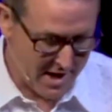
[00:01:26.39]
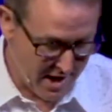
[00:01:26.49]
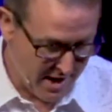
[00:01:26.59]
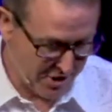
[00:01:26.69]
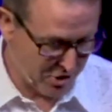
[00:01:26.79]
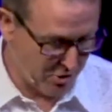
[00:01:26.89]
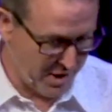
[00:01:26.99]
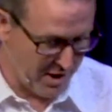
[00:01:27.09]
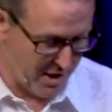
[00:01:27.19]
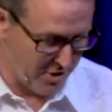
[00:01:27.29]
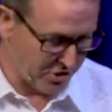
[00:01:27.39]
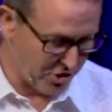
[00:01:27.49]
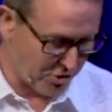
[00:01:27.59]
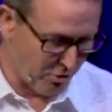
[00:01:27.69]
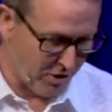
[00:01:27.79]
Uh, so he, here's a
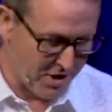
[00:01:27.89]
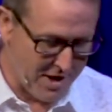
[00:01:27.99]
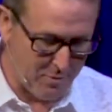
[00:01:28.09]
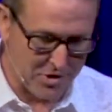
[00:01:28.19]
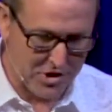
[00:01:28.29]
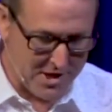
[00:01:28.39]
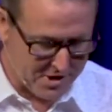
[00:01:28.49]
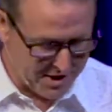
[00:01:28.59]
story that was sent